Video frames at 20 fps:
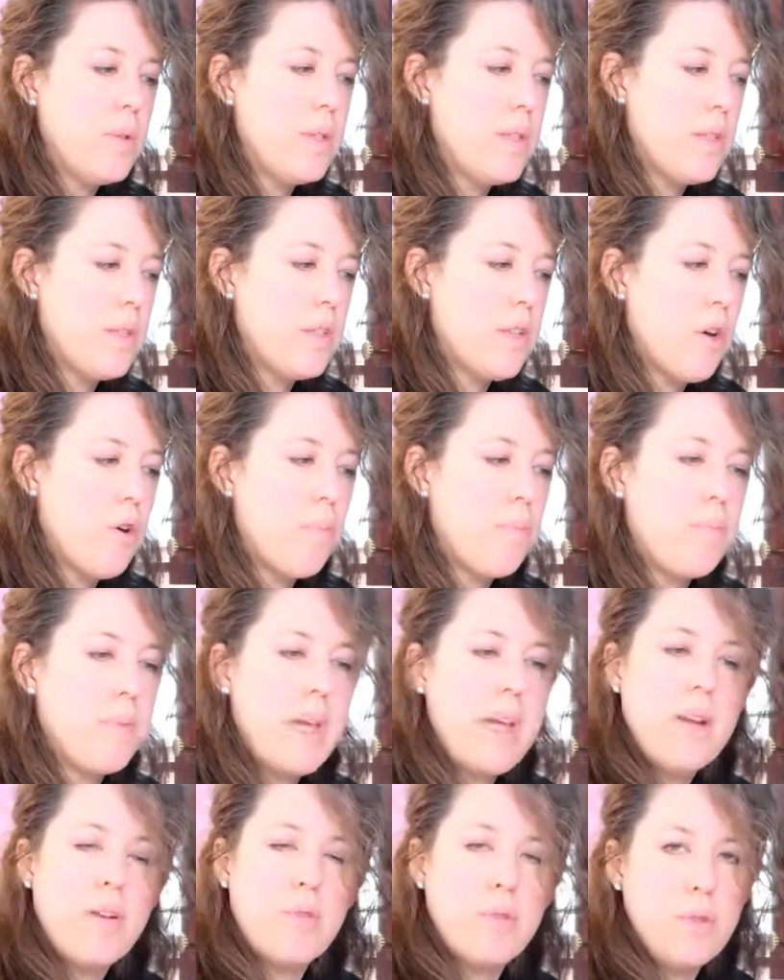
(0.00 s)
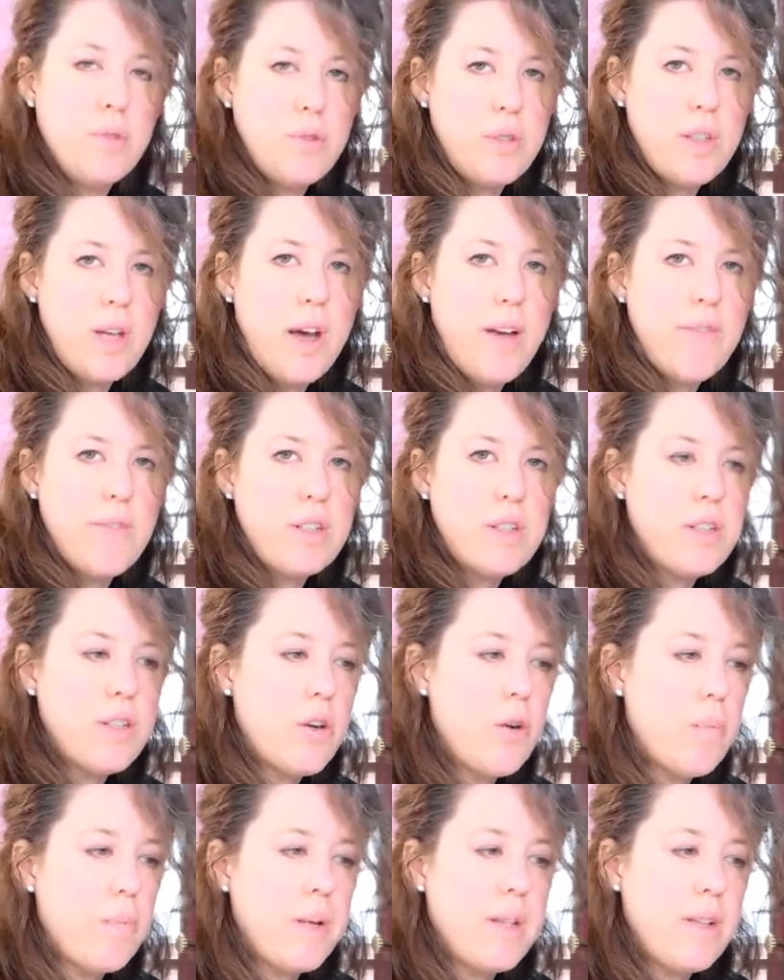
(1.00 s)
the soap, they don't use the ivory
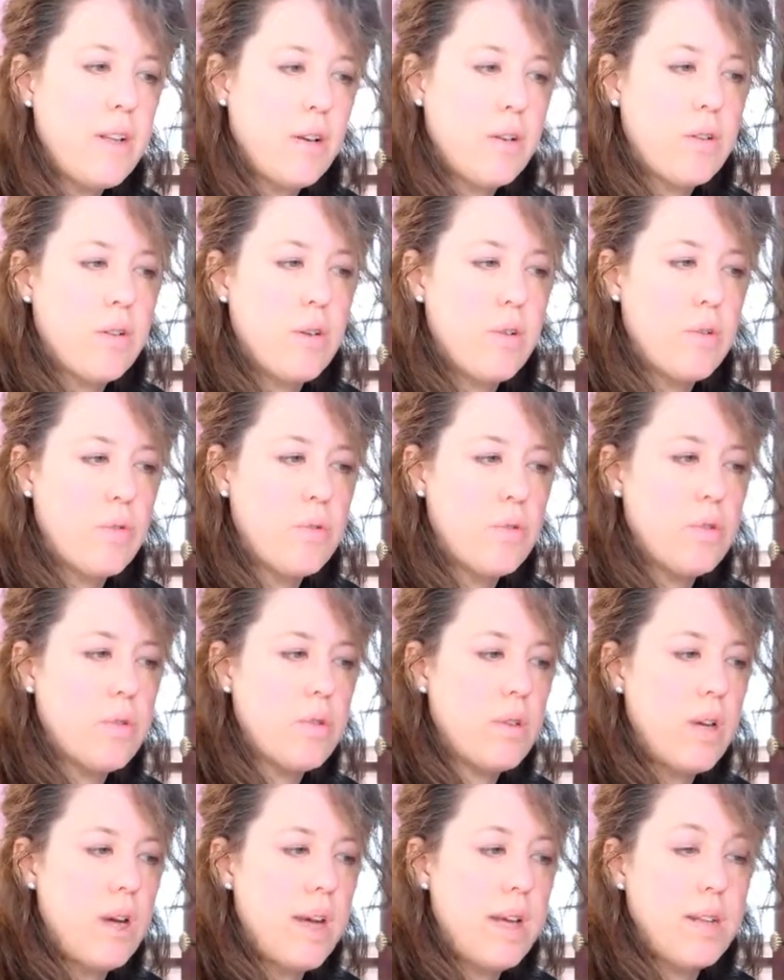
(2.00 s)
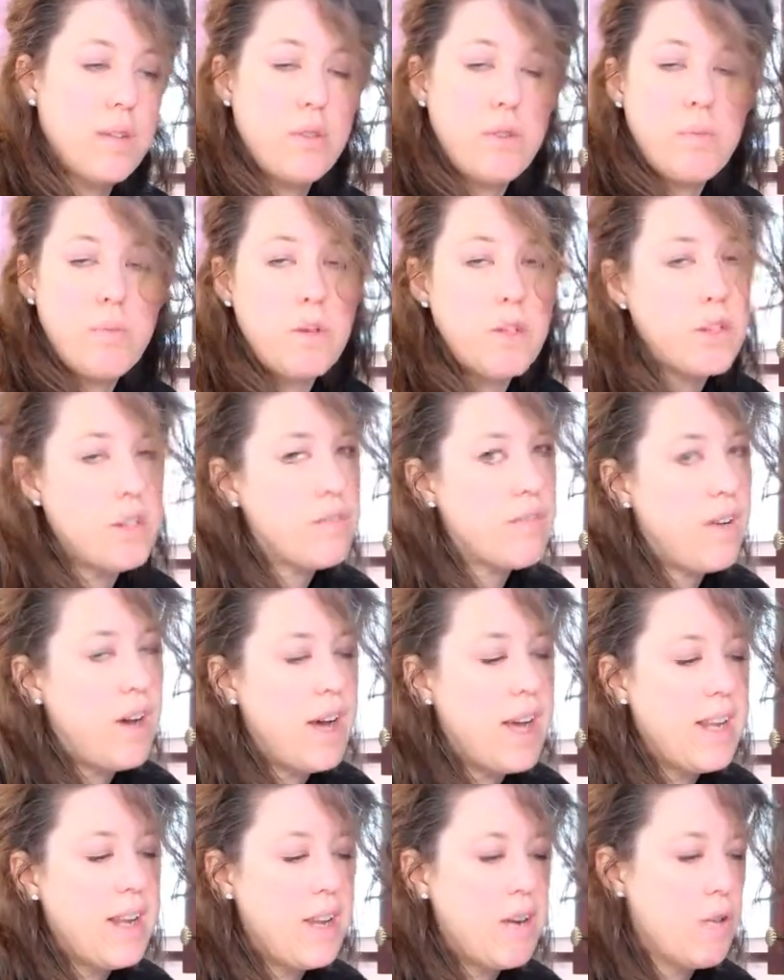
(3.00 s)
soap, and their clothes, I assume, are just
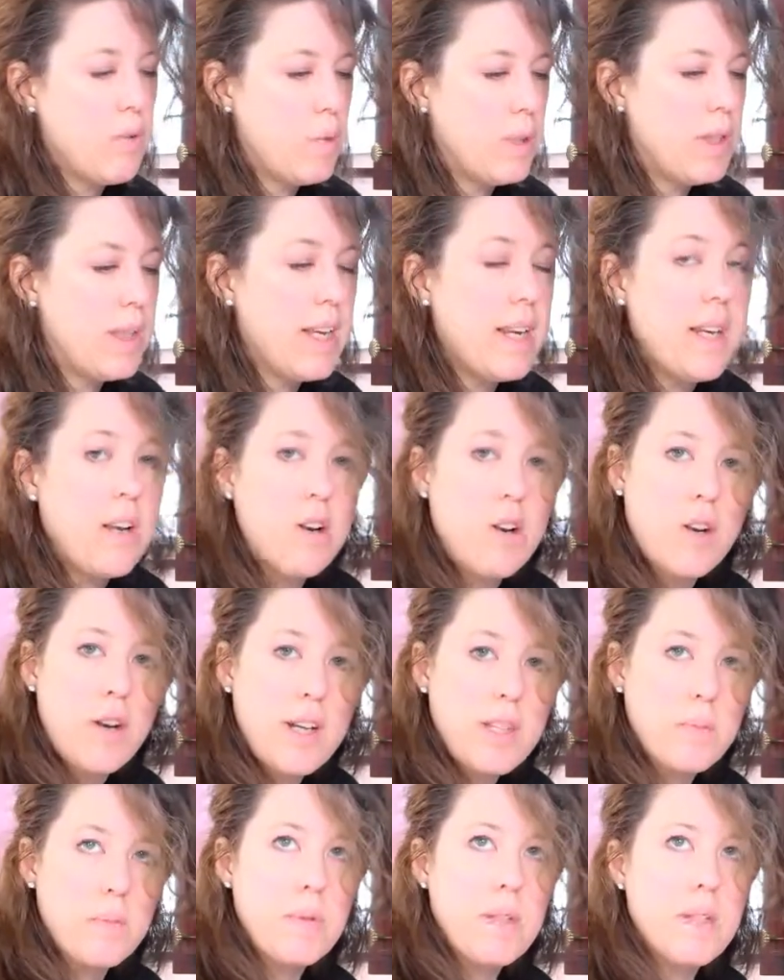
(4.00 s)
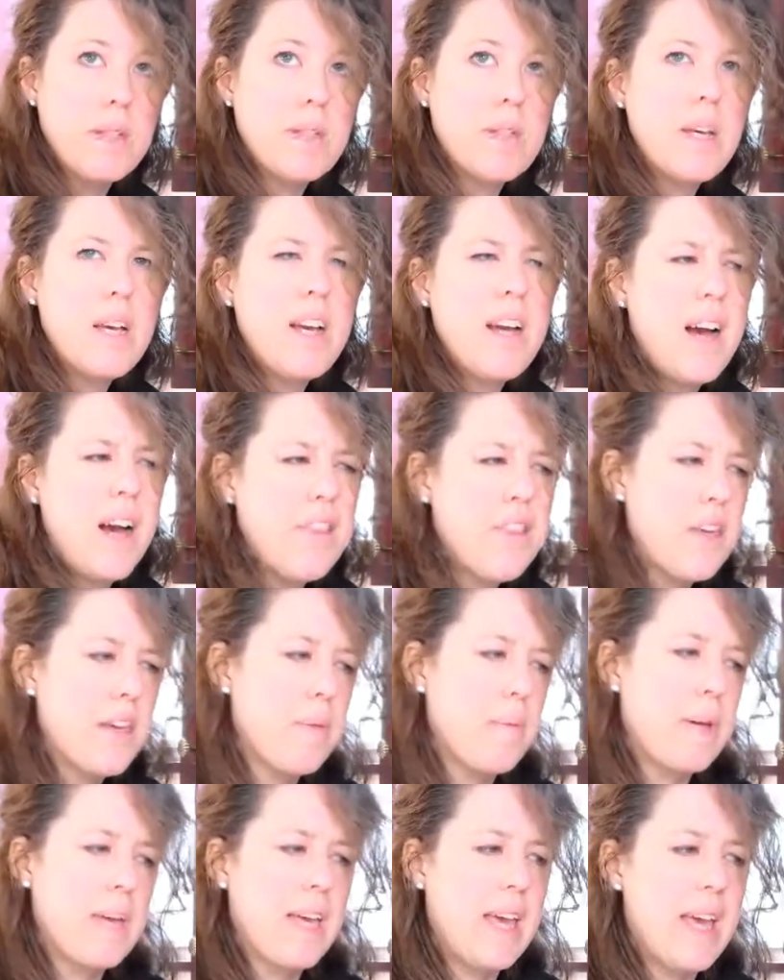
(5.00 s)
fine. I know the one lady, her husband is, I think,
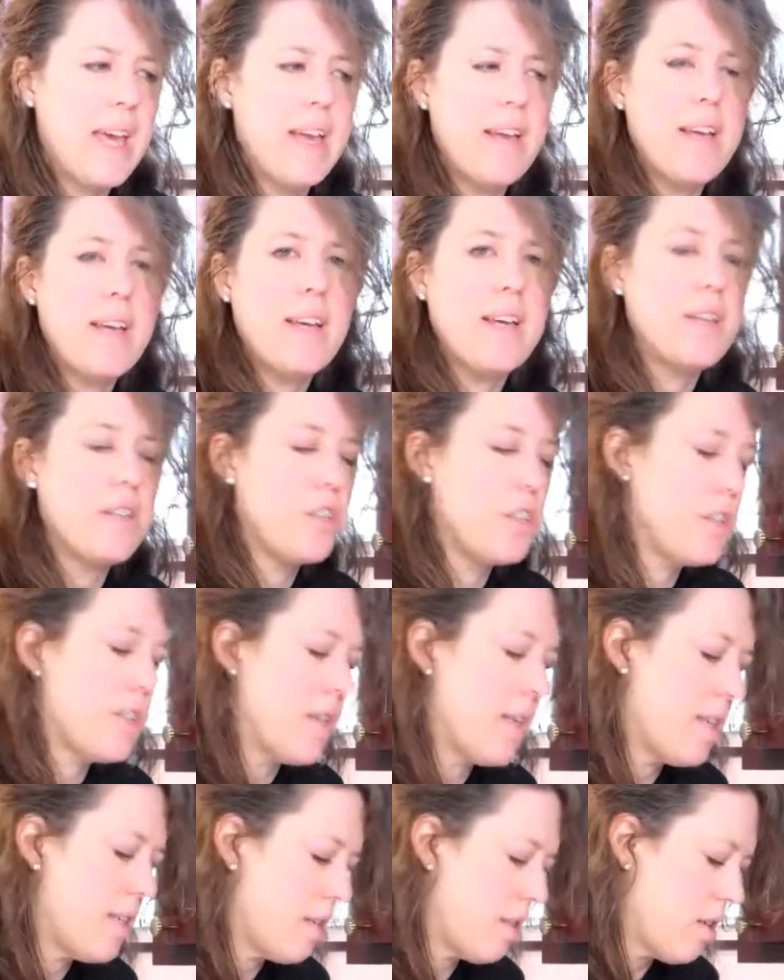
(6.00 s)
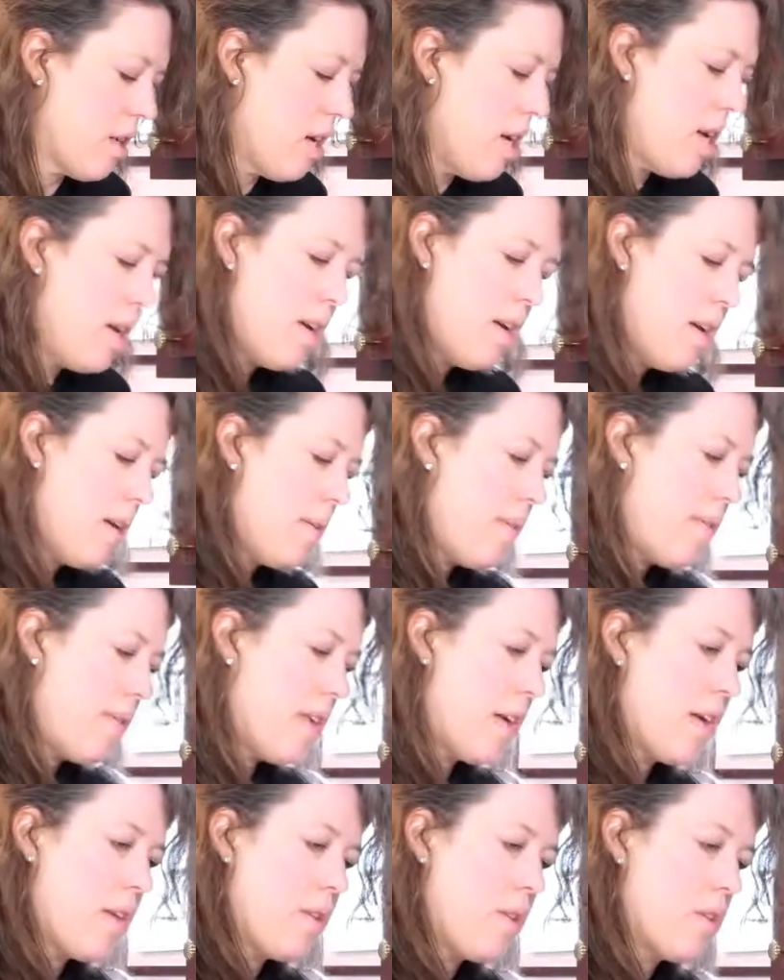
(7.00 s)
a mechanic, and she said
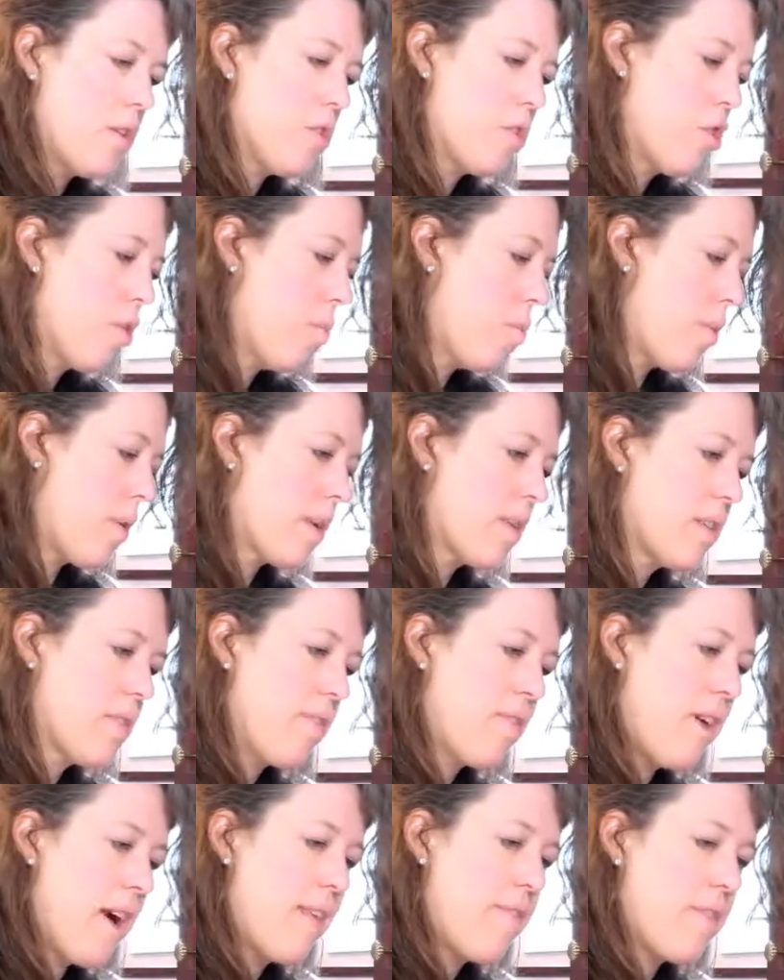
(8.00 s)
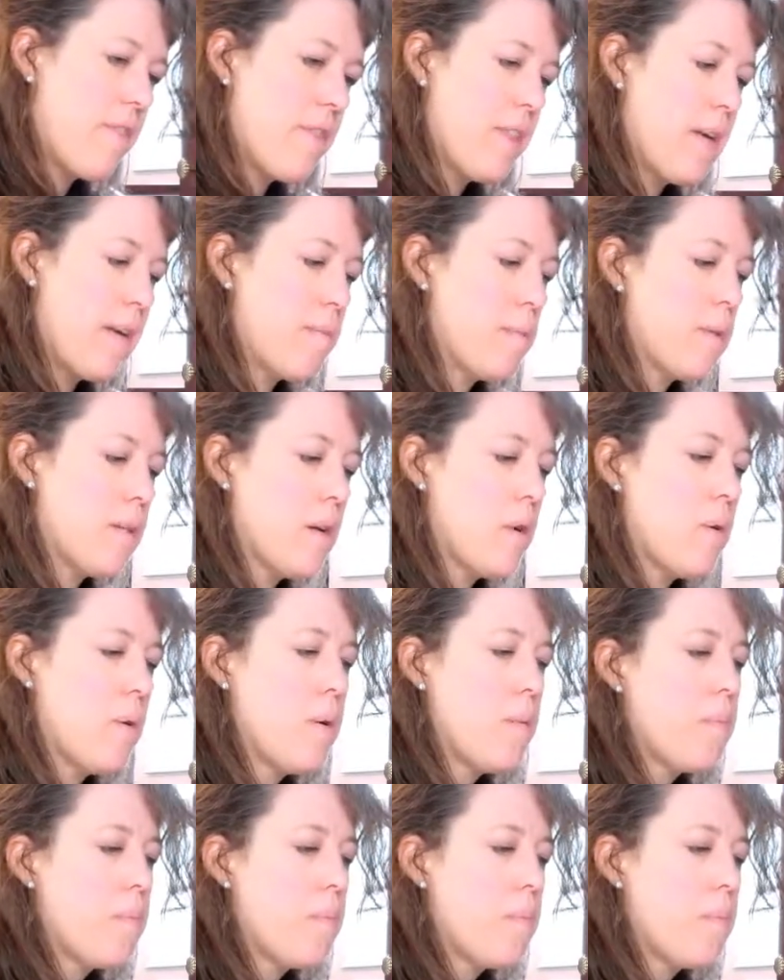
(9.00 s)
the soap works fine for them. So